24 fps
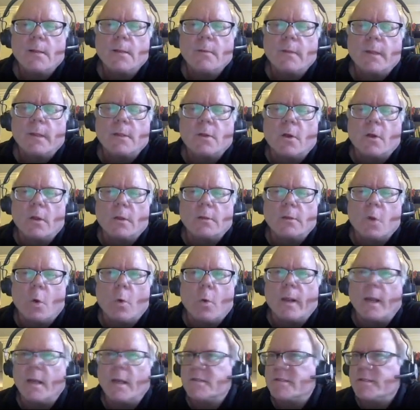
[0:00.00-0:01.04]
they call it
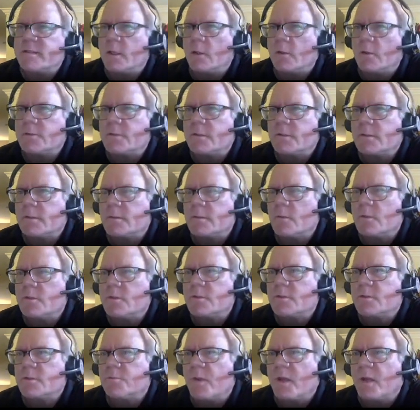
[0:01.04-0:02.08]
going on tilt,
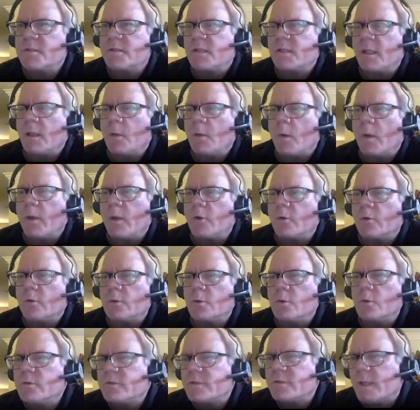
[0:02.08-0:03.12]
which is basically when you're
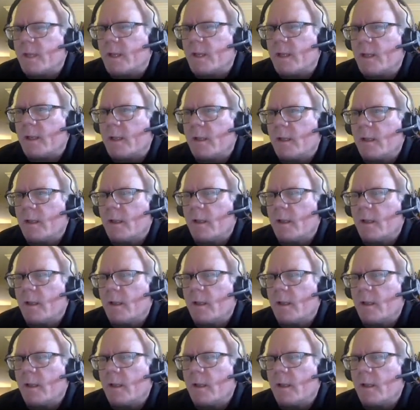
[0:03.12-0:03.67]
losing,